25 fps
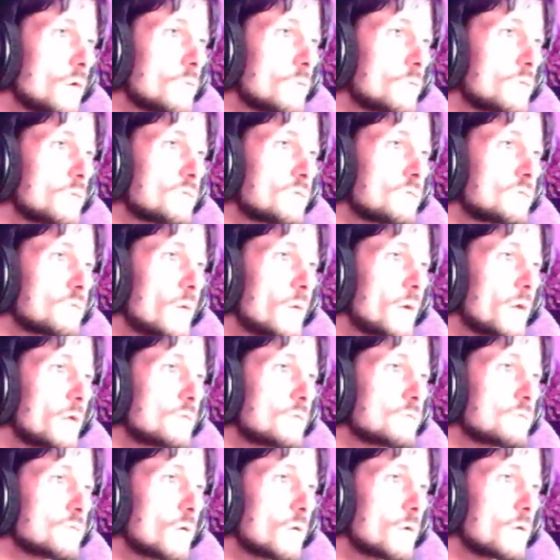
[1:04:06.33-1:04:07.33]
with his
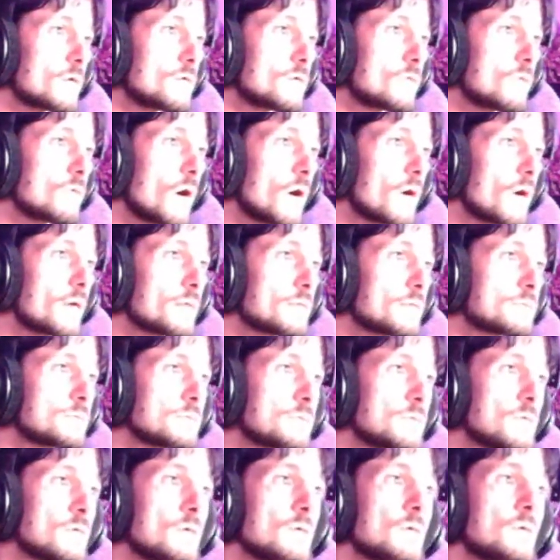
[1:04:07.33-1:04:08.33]
fans, started crying.
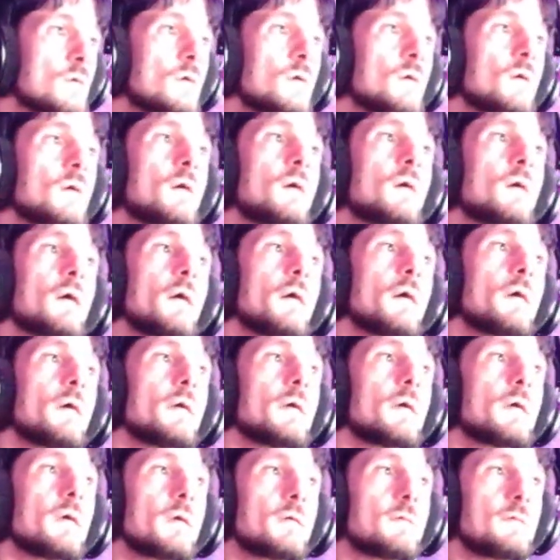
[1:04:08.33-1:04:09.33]

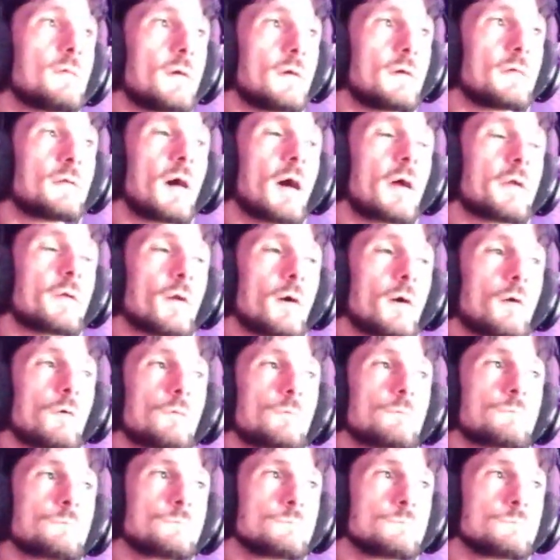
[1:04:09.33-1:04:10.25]
He did, I know.